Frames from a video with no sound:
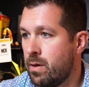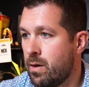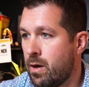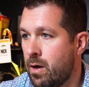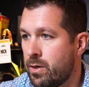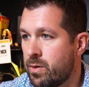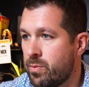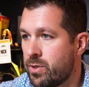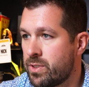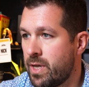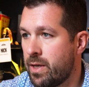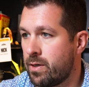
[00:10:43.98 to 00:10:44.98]

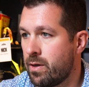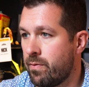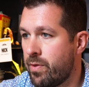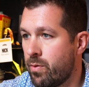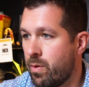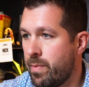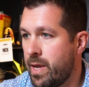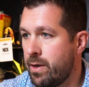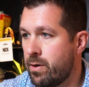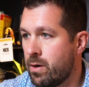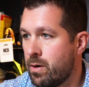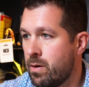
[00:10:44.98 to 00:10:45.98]
100% of the
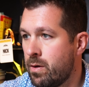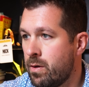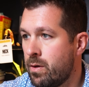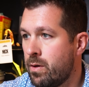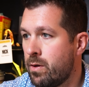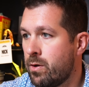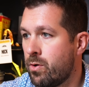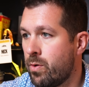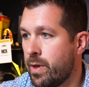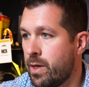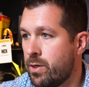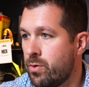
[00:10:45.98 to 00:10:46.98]
remainder
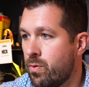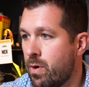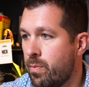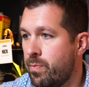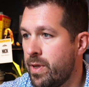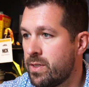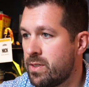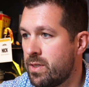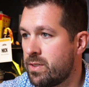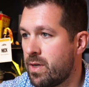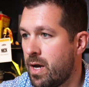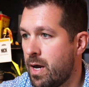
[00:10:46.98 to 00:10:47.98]
going into our
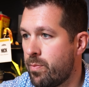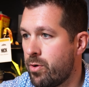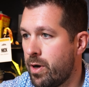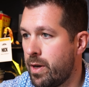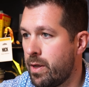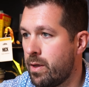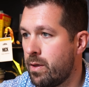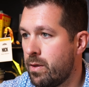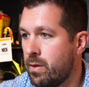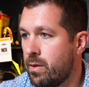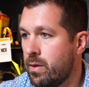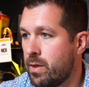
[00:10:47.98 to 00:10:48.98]
business operating
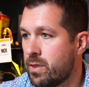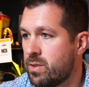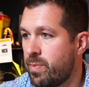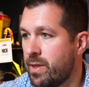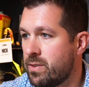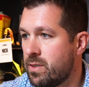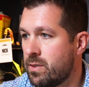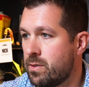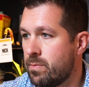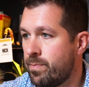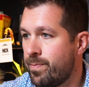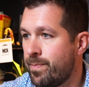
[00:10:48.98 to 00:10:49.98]

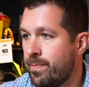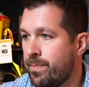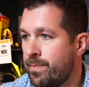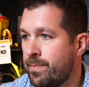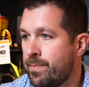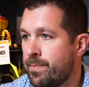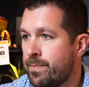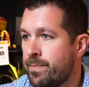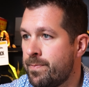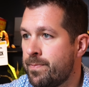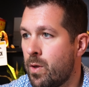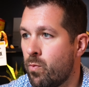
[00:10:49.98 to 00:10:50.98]
expenses.
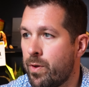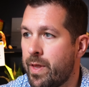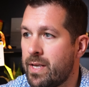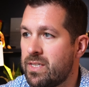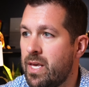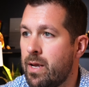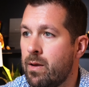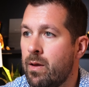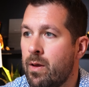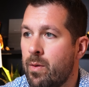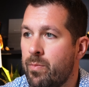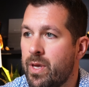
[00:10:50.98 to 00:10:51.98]
And one last thing,
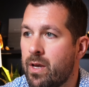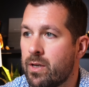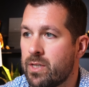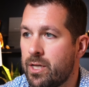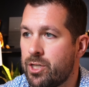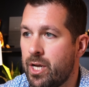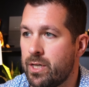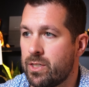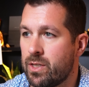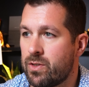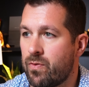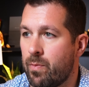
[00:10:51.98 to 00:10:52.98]
because I changed
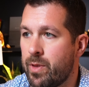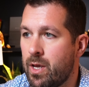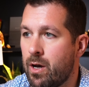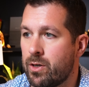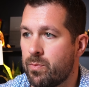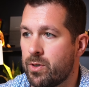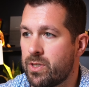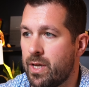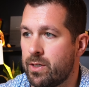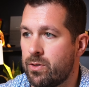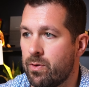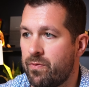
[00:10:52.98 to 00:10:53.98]
this from the
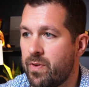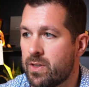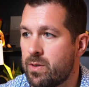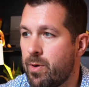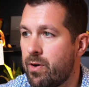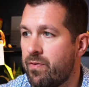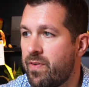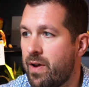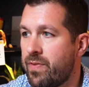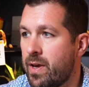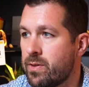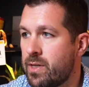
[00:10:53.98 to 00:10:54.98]
100% to a fixed amount of
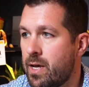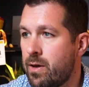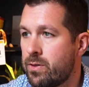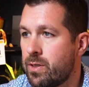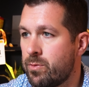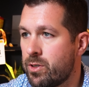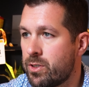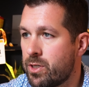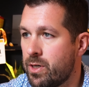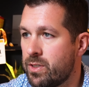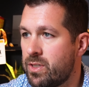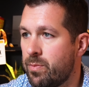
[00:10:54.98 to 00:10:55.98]
$5,000, I'm just
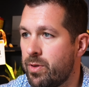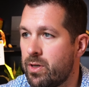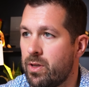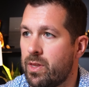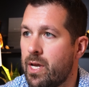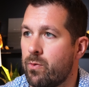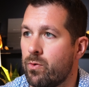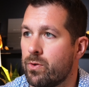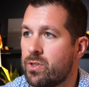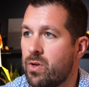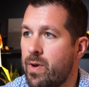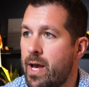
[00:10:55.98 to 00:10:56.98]
going to simply delete that rule.
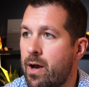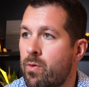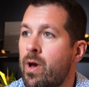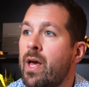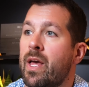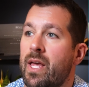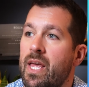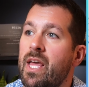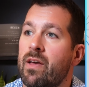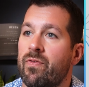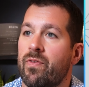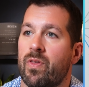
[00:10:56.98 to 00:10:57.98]
So now
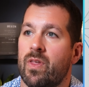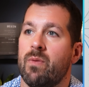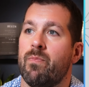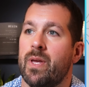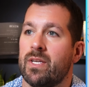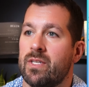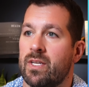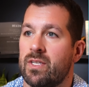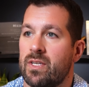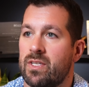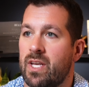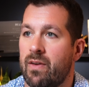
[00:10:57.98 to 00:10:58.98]
if the business
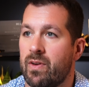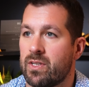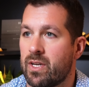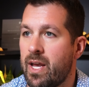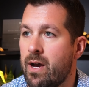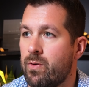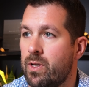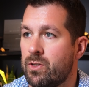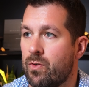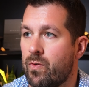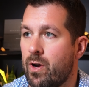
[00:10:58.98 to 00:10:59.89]
savings account is over